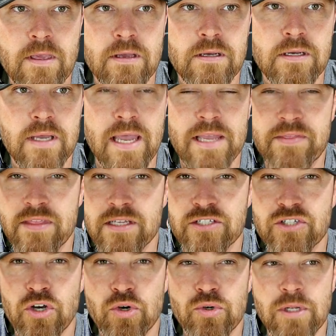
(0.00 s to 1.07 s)
1/8
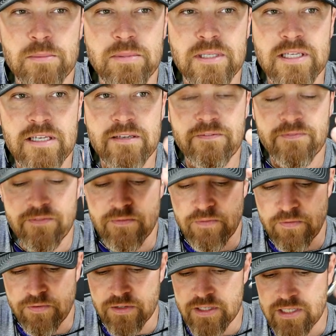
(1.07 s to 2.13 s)
inch hole, I believe,
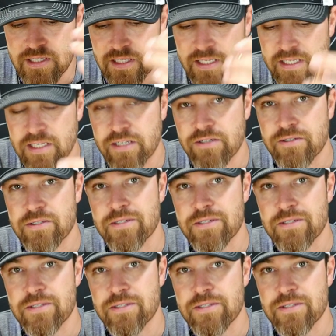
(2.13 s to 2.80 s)
for these Clecos.